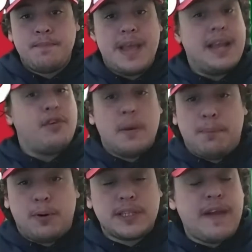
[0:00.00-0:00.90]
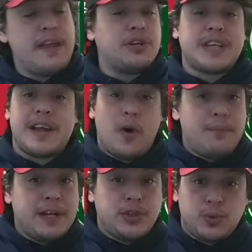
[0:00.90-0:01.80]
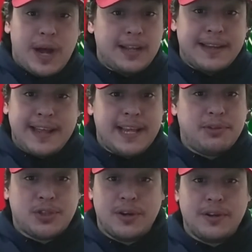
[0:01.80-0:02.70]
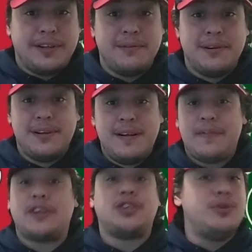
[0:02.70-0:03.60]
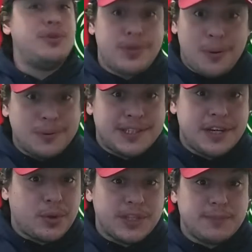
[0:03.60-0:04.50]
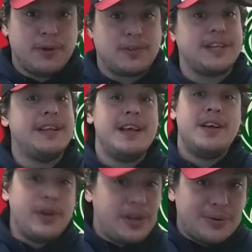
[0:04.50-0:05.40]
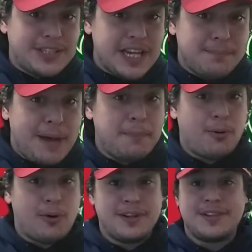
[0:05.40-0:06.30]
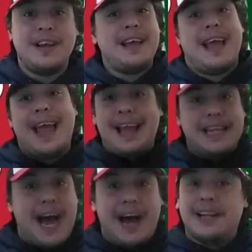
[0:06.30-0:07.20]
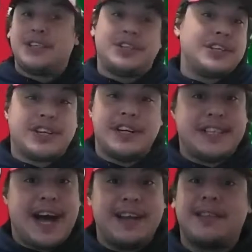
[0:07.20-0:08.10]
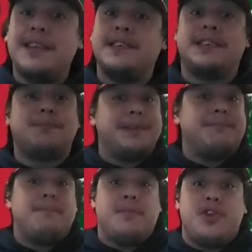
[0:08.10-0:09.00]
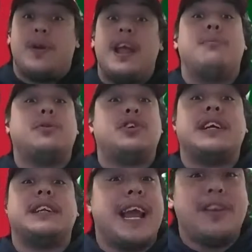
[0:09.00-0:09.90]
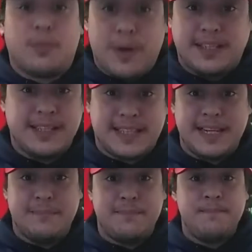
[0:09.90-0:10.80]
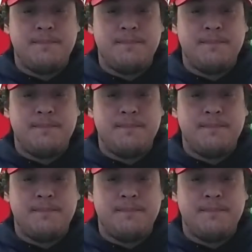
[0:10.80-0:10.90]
And if you're a Bulls fan, you just got to hope that Drew Holiday keeps struggling. That you don't see a Chris Middleton, or you don't see a Bobby Portis, and Giannis just does Giannis things, but you're able to contain the rest of the team.